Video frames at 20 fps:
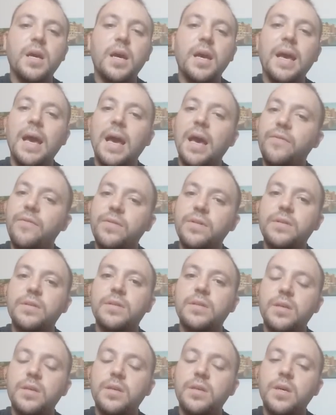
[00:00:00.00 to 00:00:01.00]
I
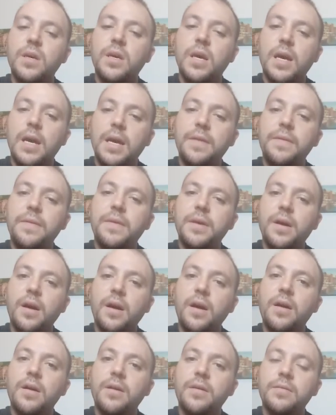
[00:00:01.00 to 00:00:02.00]
haven't, and they
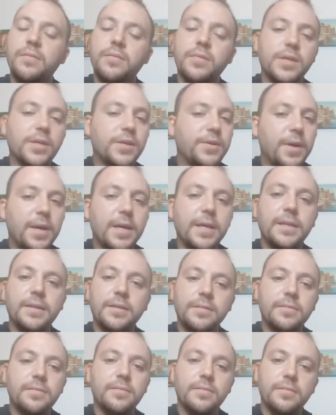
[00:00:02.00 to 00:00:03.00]
are
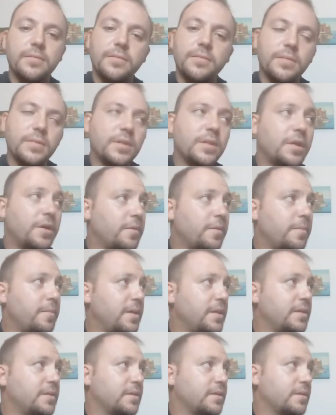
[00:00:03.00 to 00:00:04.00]
great. They're
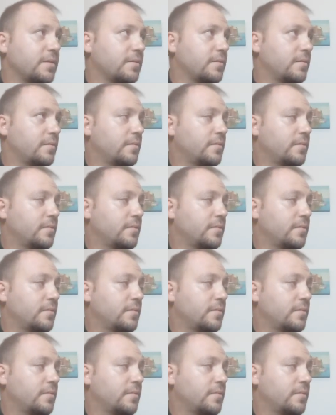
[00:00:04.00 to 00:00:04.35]
amazing.